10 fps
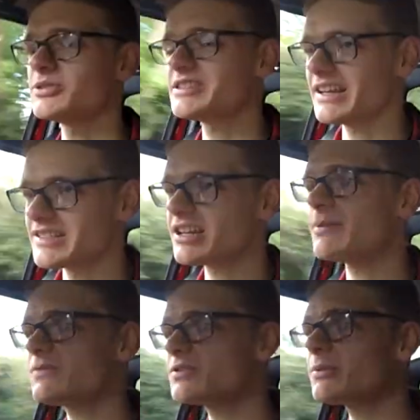I was less
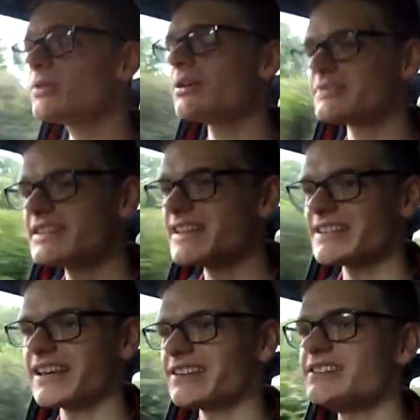comfortable, I was
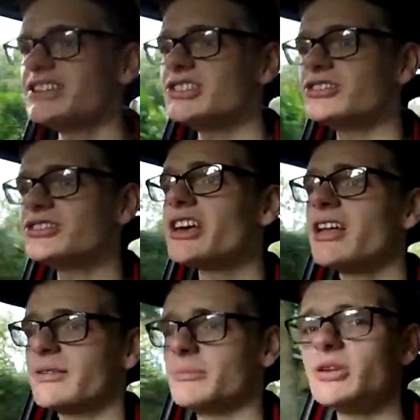less air
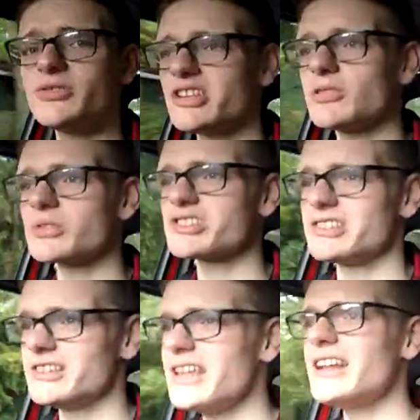conditioned, the music
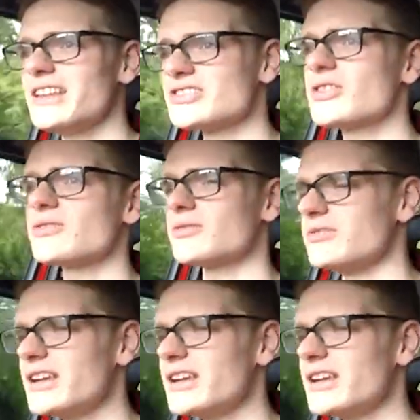wasn't nearly as good through